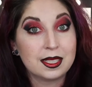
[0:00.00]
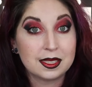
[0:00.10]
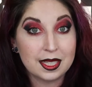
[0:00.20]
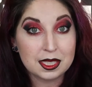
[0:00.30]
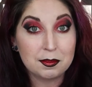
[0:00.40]

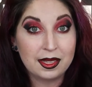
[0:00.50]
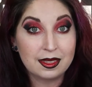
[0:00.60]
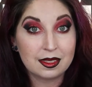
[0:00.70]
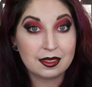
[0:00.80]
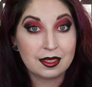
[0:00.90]
is next
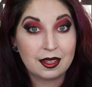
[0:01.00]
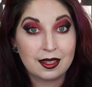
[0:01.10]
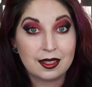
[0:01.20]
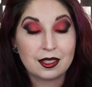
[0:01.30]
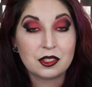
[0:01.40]
month?
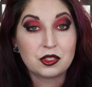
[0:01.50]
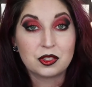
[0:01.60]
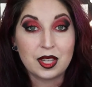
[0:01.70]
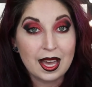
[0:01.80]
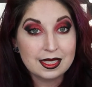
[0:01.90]

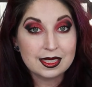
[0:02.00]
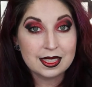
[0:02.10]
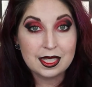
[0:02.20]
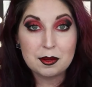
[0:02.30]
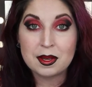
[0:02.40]
July's
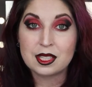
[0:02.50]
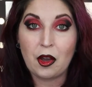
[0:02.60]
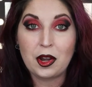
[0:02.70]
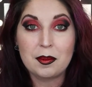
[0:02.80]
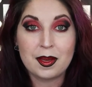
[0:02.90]
theme has
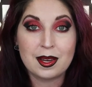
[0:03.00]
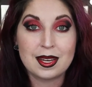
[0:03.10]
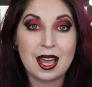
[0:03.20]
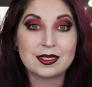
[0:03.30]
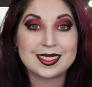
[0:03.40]
already been
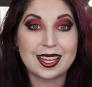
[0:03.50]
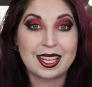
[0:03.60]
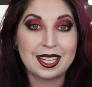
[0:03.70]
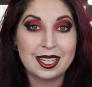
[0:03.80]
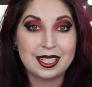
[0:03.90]
announced,
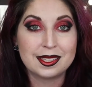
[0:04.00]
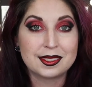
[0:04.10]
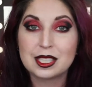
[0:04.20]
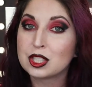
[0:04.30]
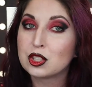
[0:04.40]
and it
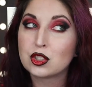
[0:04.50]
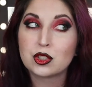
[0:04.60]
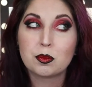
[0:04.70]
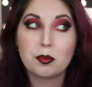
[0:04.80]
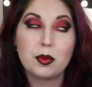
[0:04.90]
is
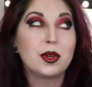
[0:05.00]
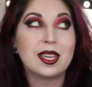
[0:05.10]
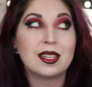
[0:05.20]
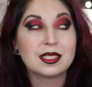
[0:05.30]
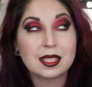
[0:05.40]

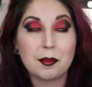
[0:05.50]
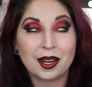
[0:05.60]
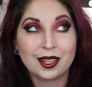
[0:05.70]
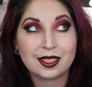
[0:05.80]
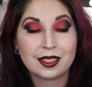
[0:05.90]
spooky summer.